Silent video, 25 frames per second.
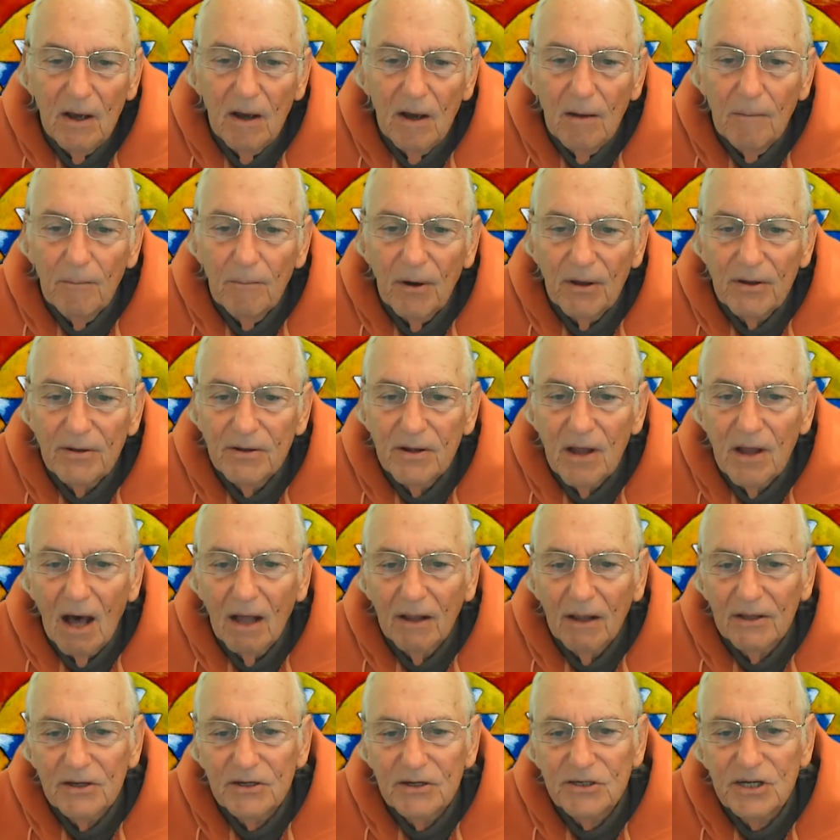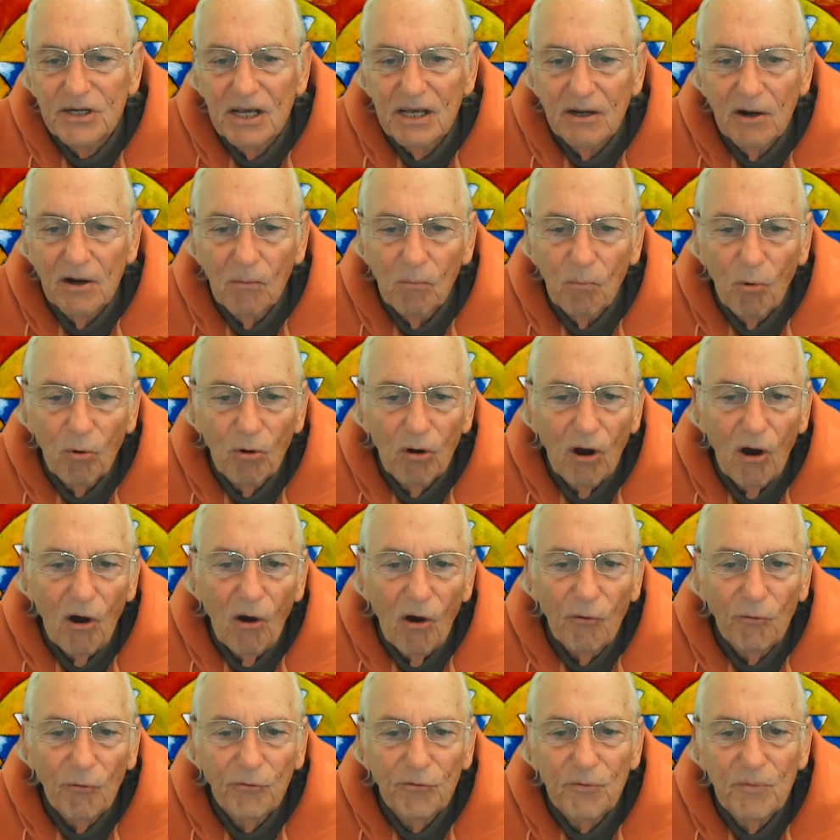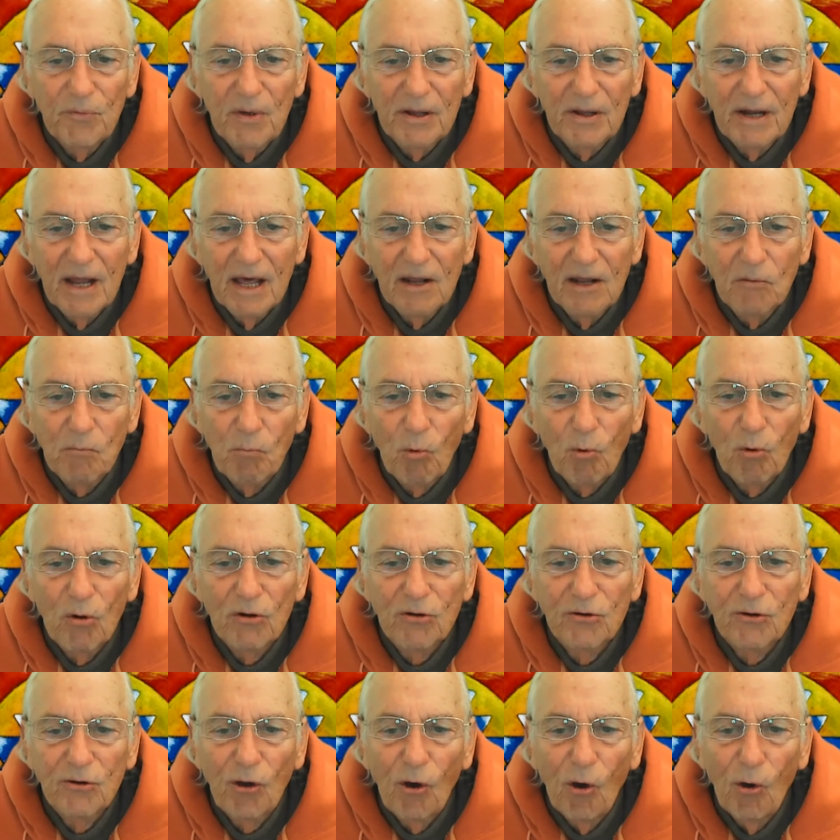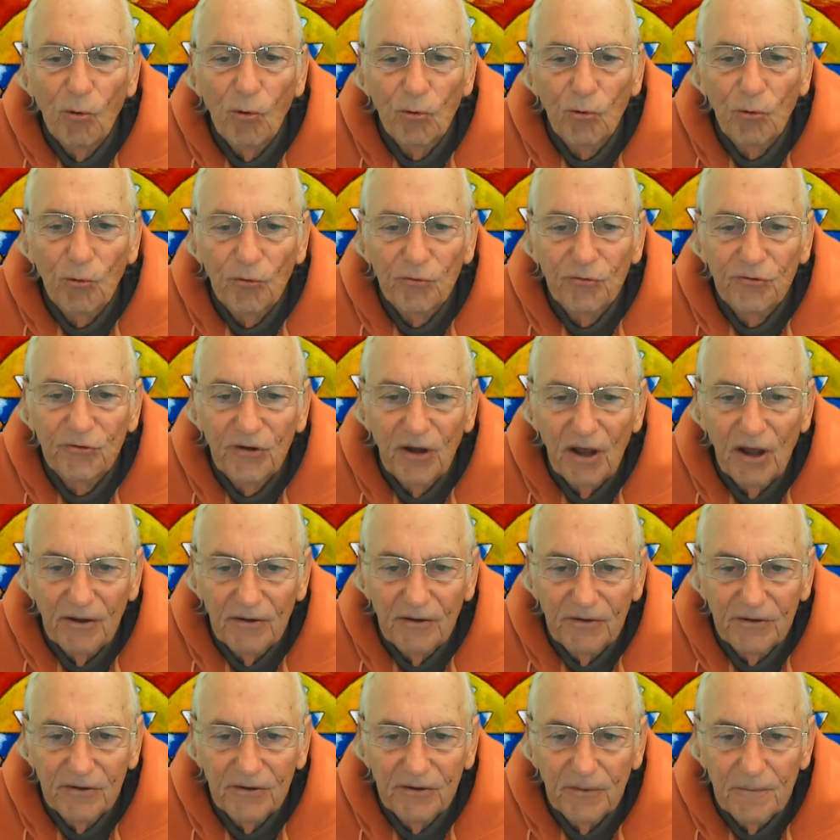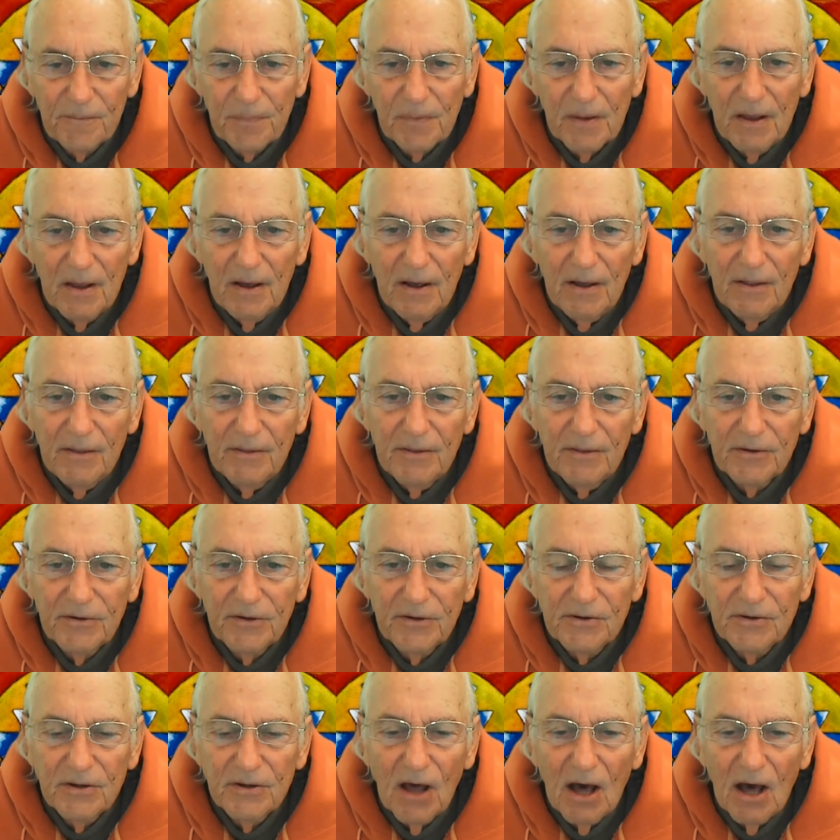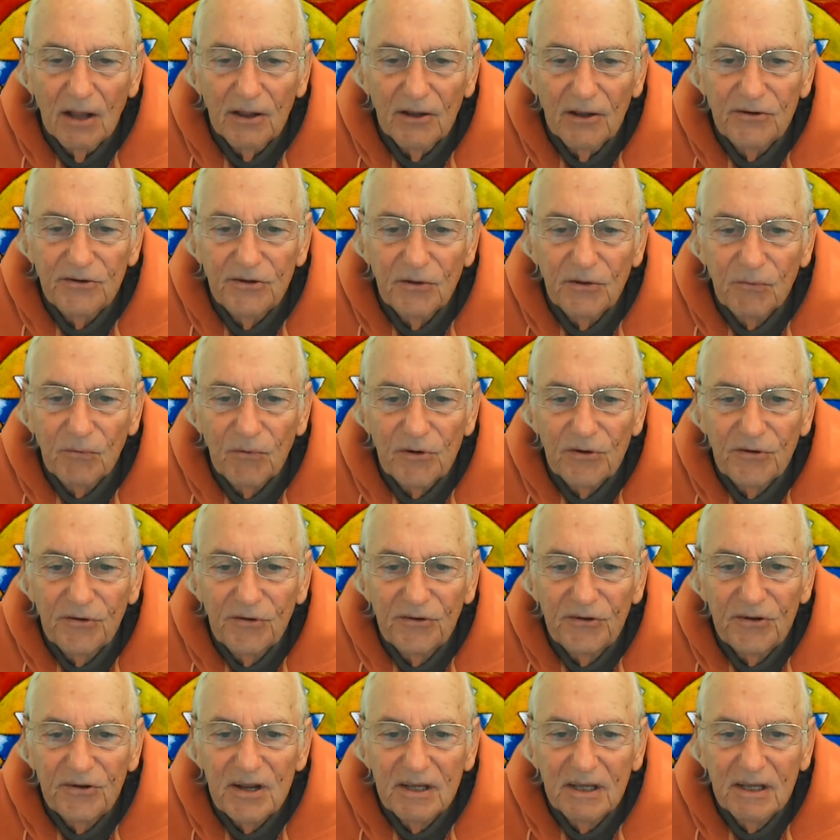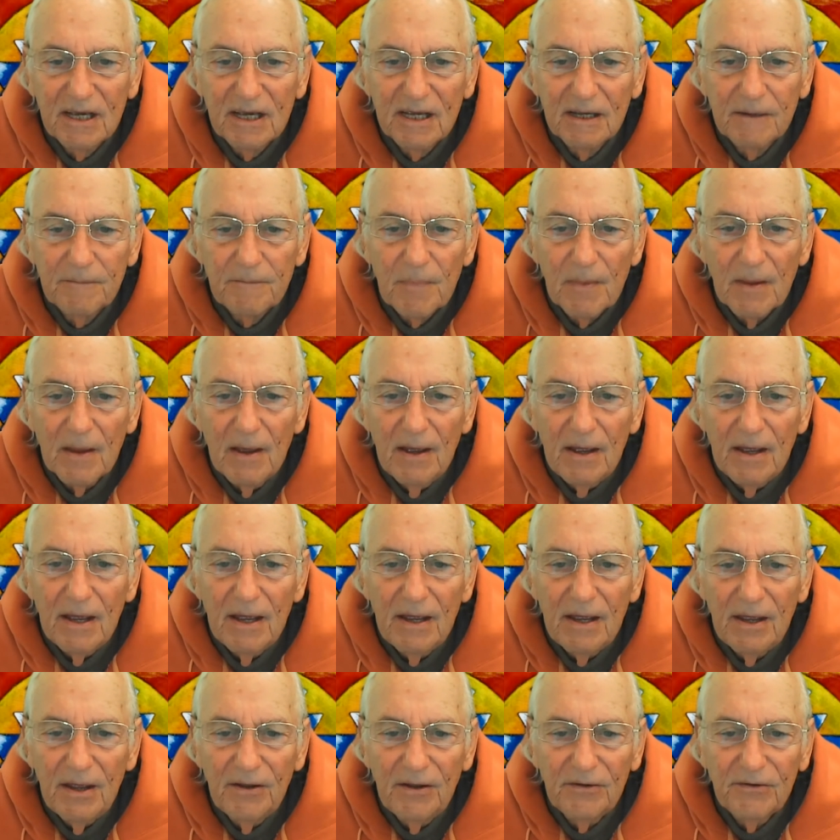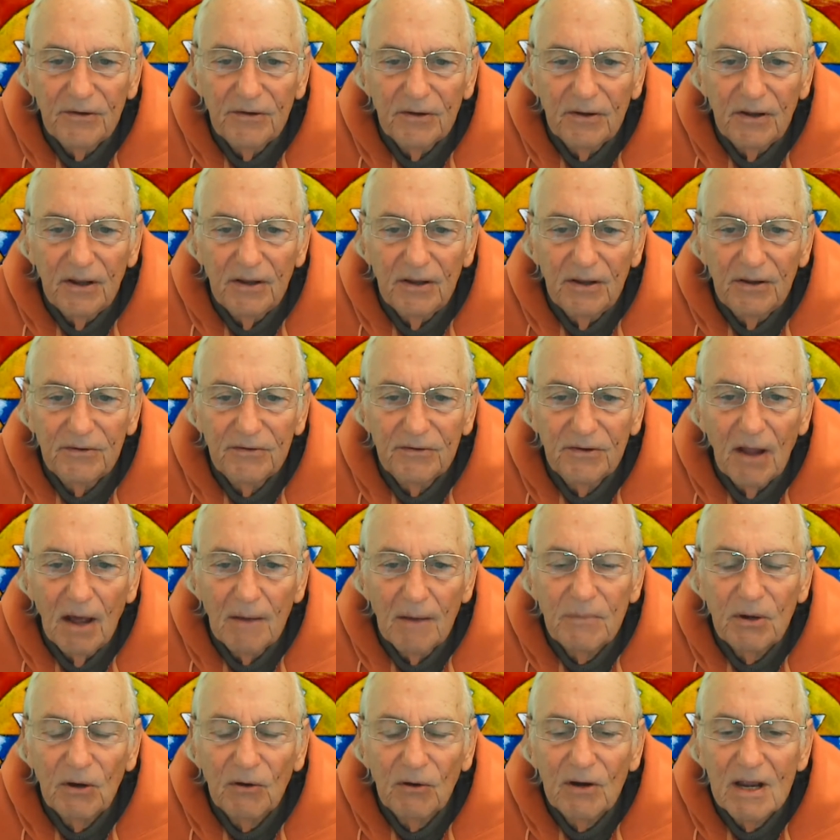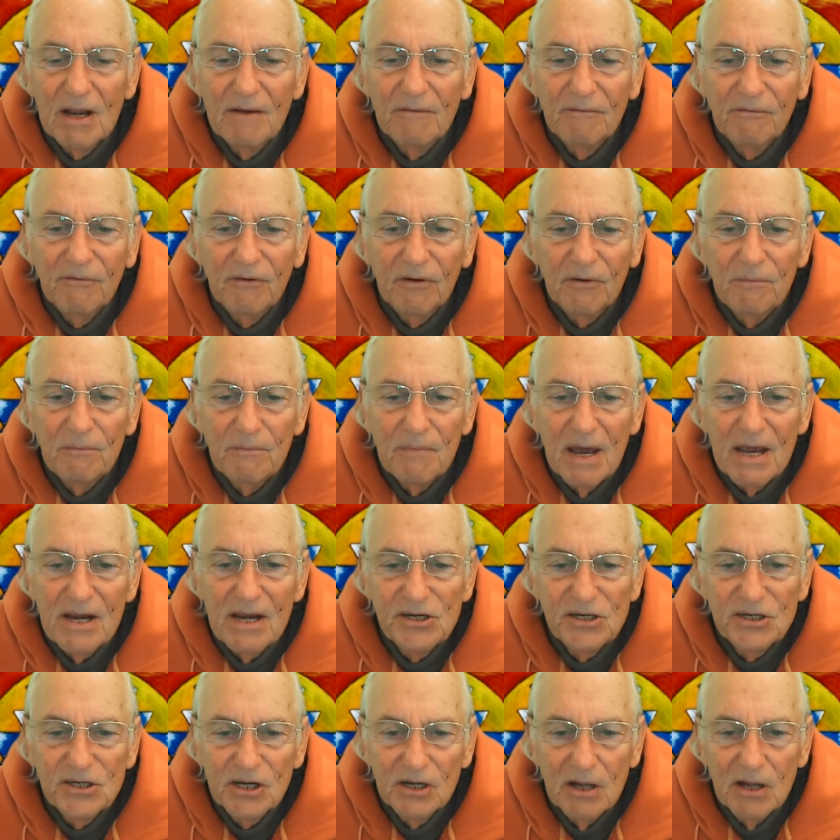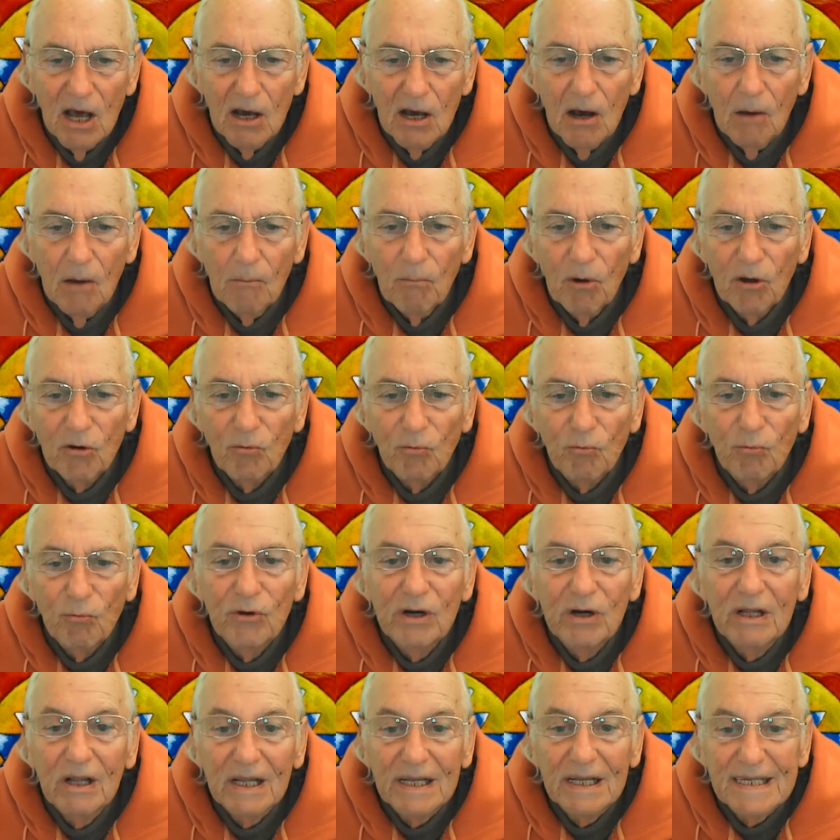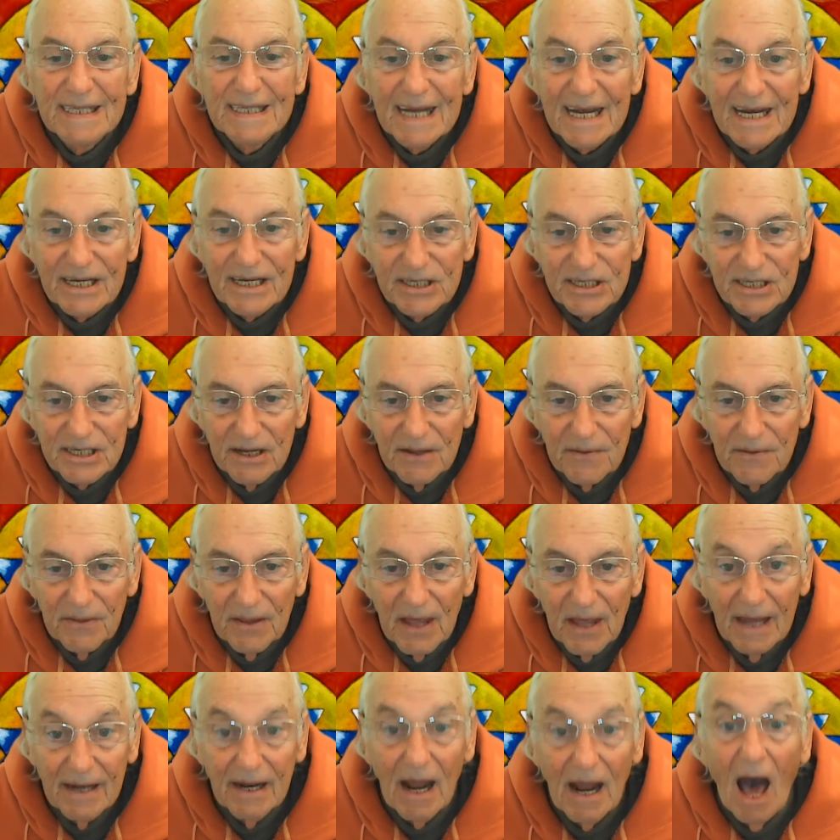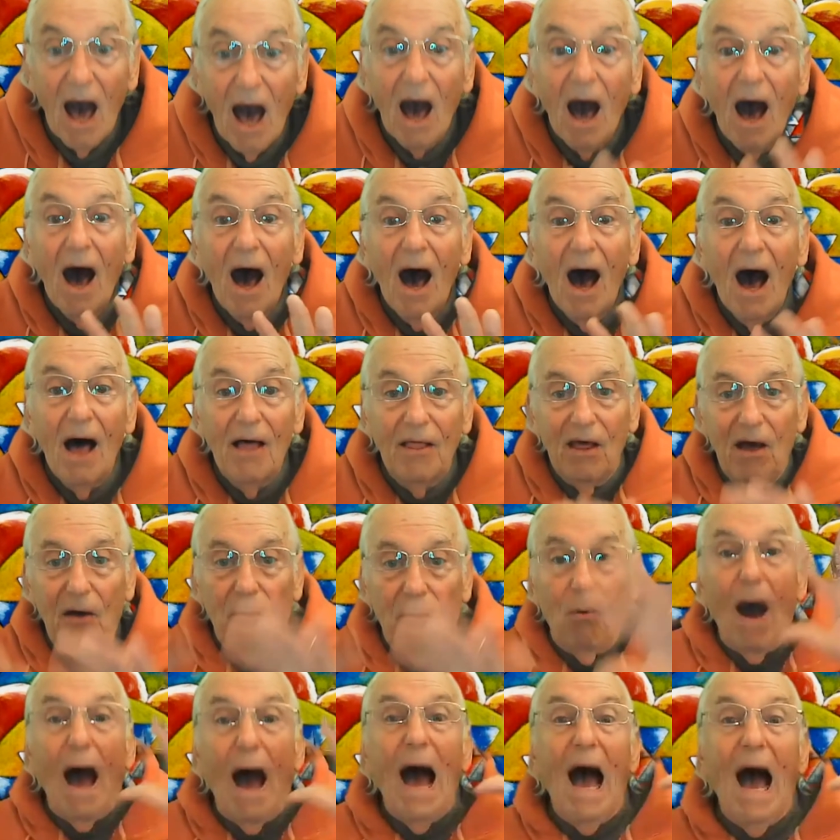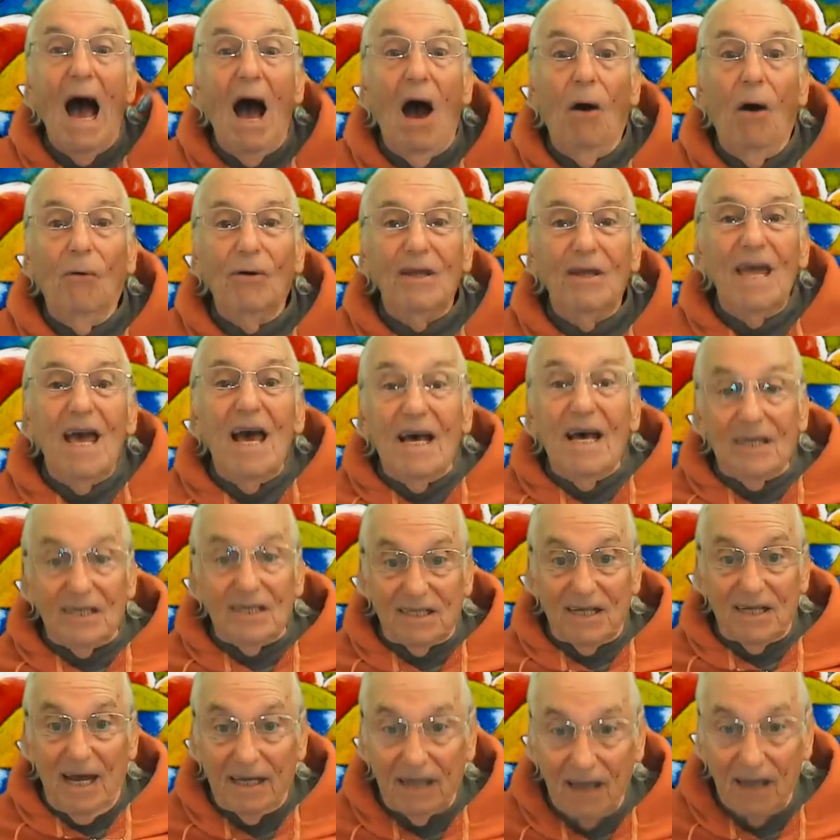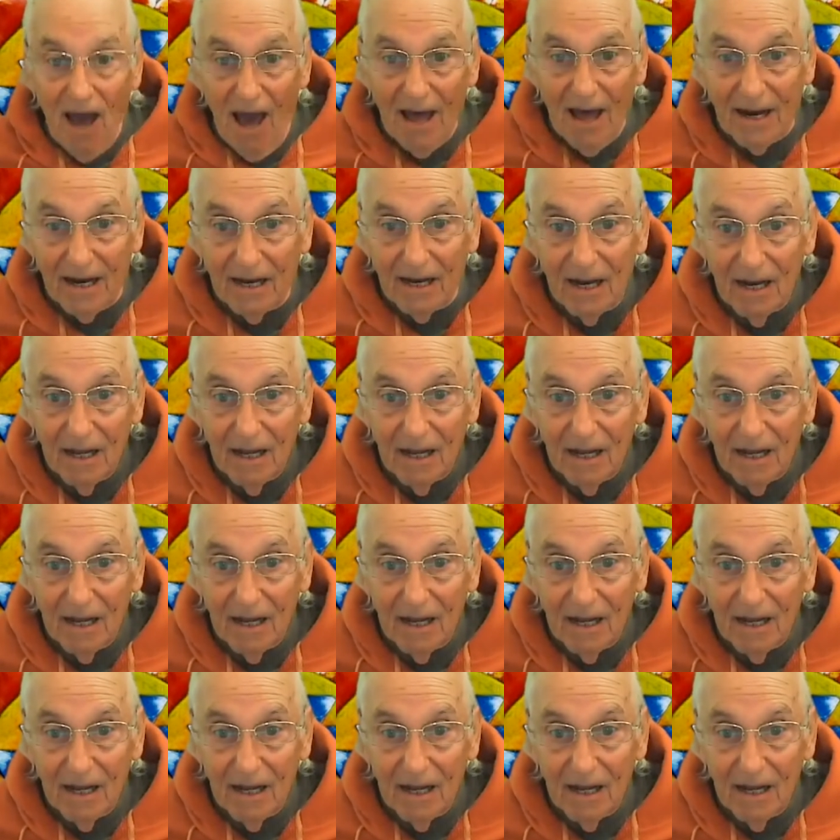but knowledge in a more ultimate and more total sense, that the knowledge that we're seeking is not mere information, but realization, that aha, wow, yes, I got it.